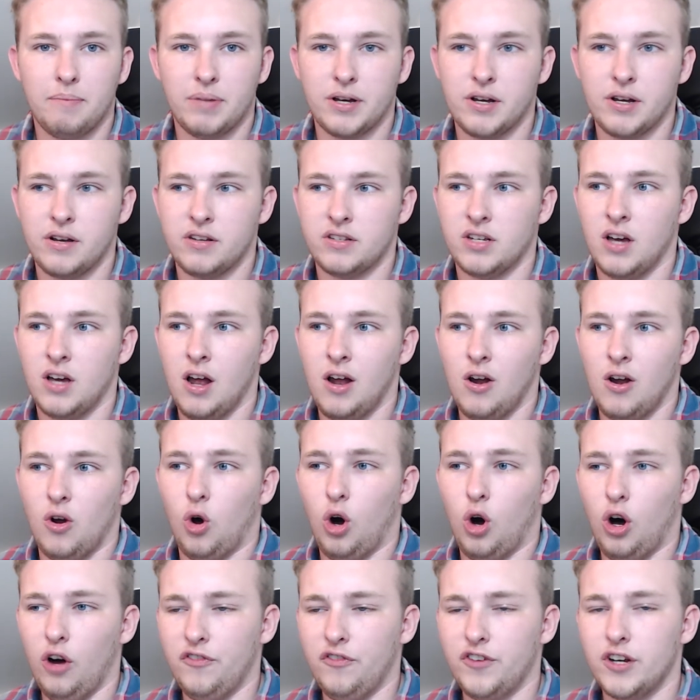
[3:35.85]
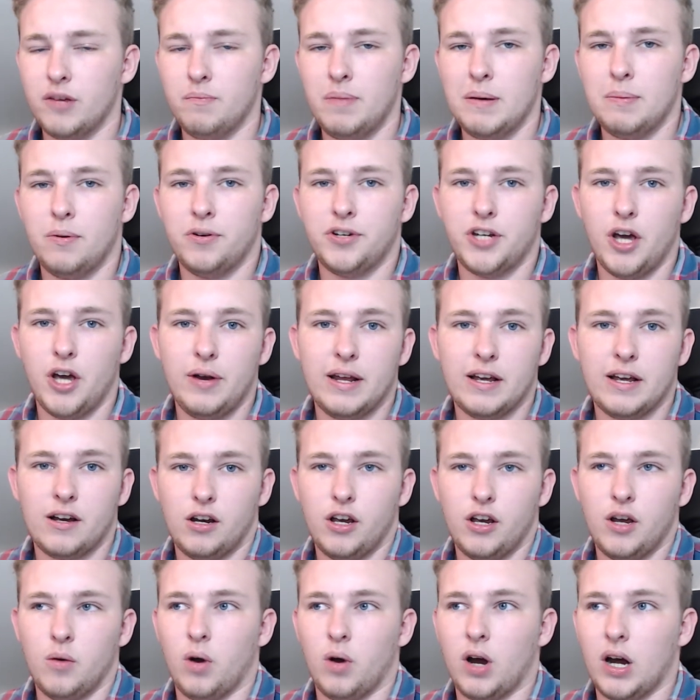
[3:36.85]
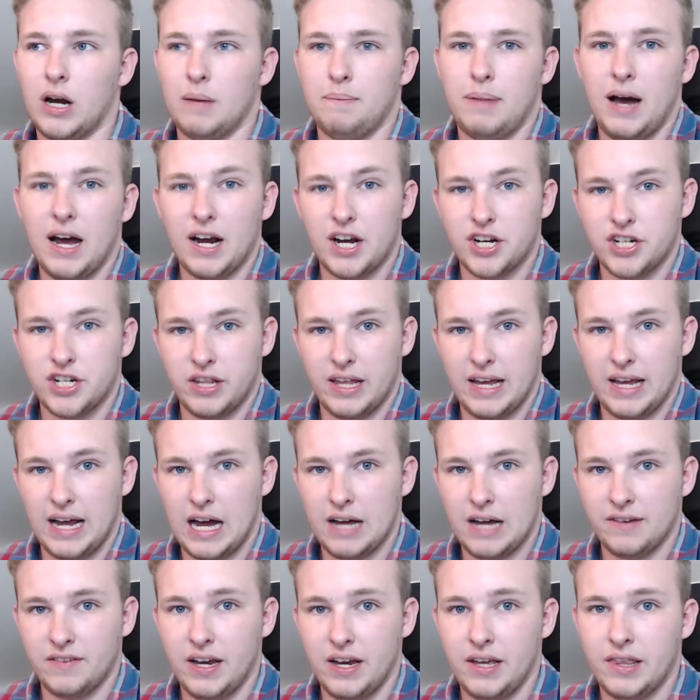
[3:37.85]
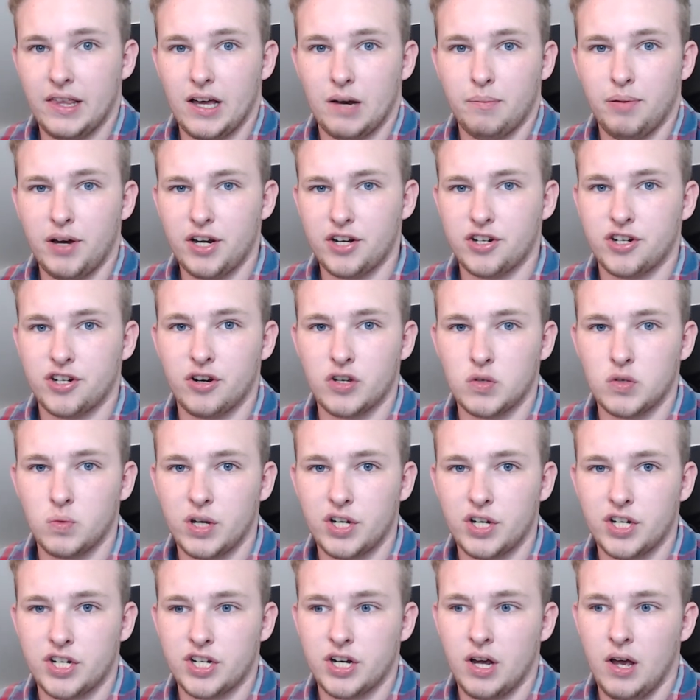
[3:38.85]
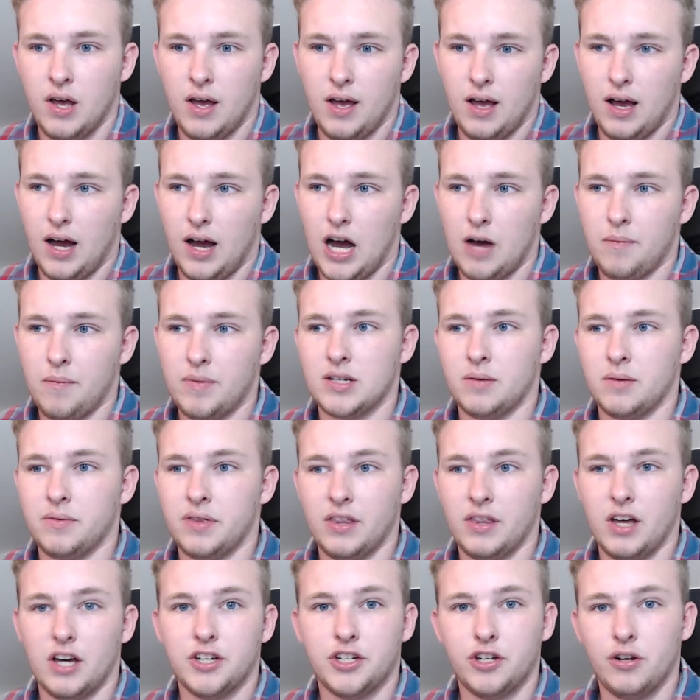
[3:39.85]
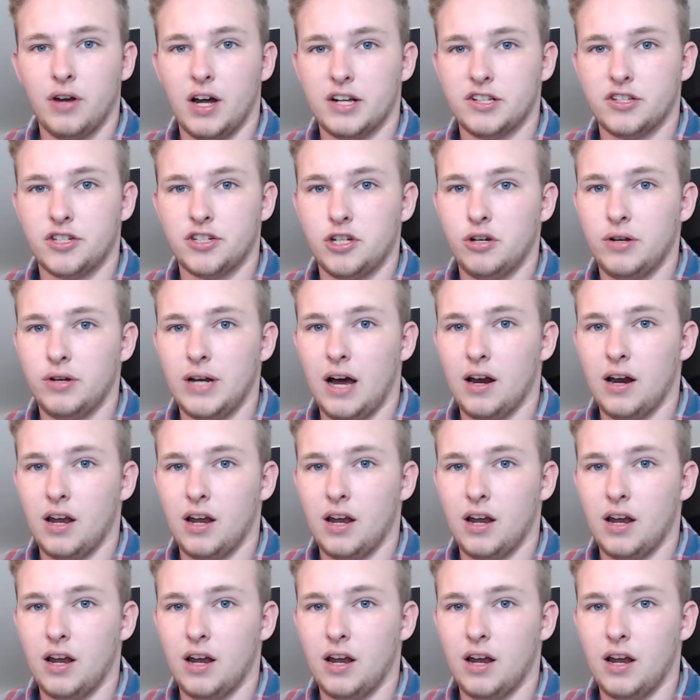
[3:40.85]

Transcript: Because often people don't include what kind of packaging they have in their pictures, which is something that I do like to do now.